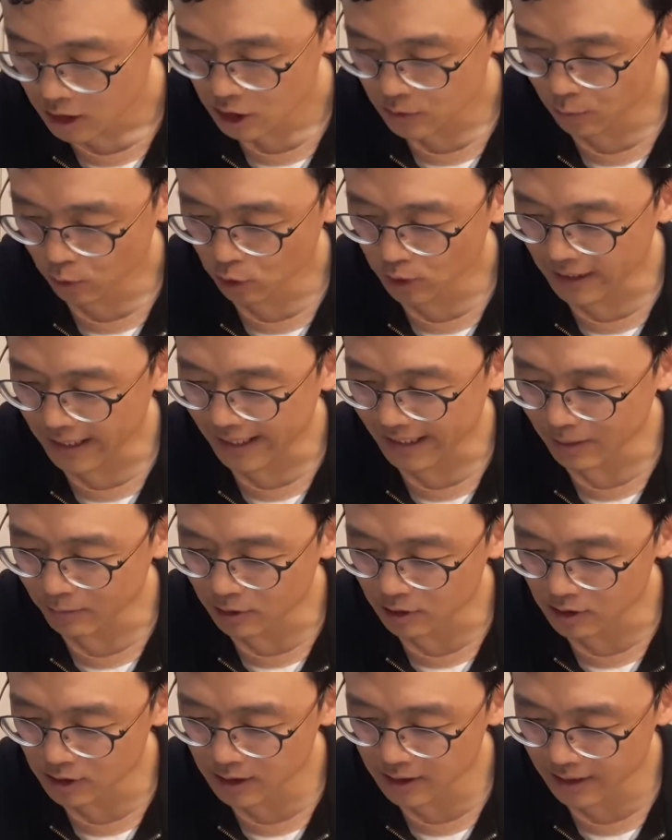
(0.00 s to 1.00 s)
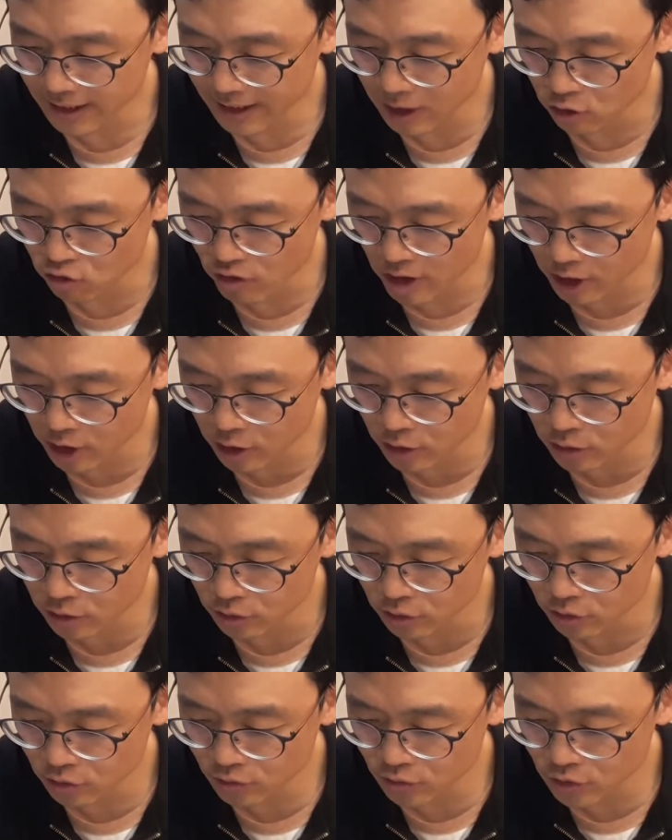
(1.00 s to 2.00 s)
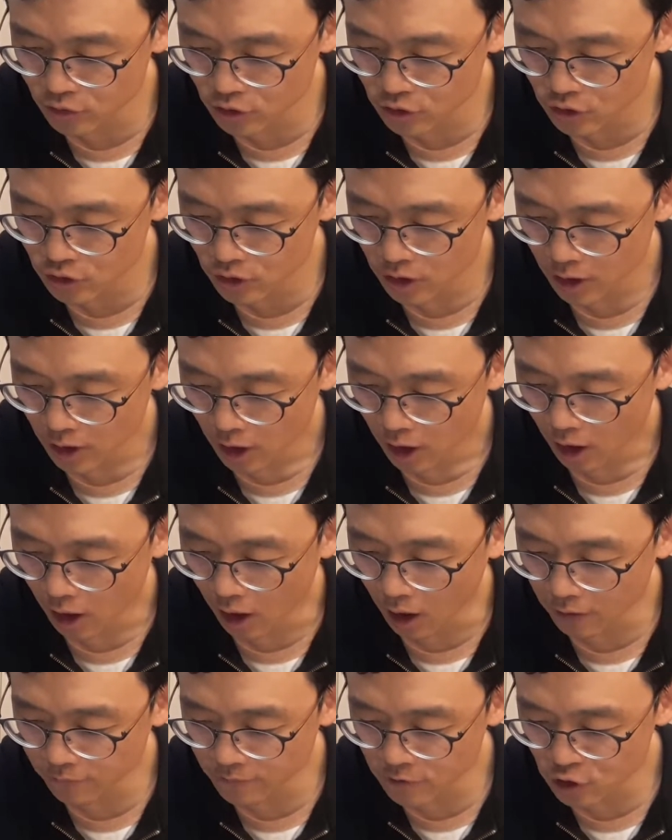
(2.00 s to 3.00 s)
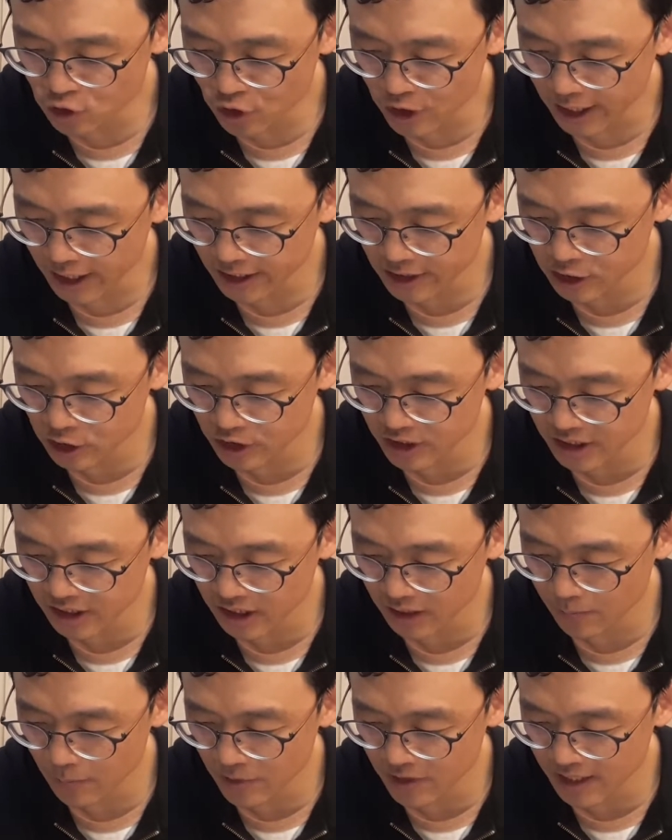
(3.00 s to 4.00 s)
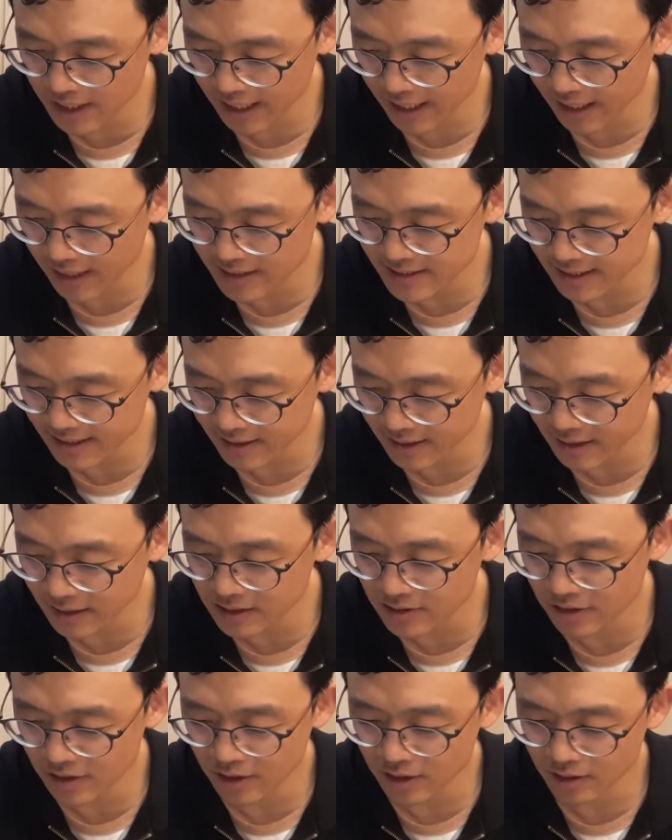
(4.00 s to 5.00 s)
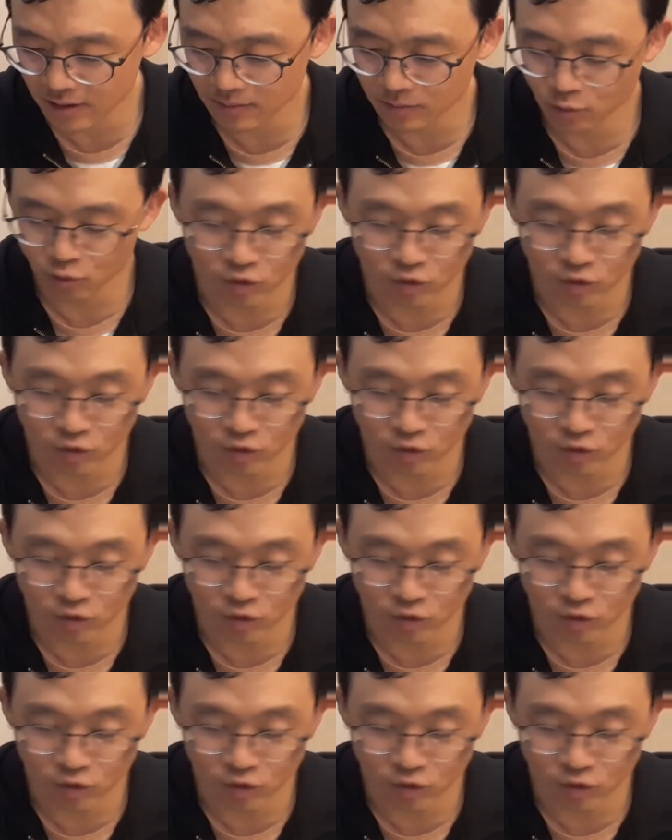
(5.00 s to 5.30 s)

Small animals like raccoons often try to dig up the eggs and eat them.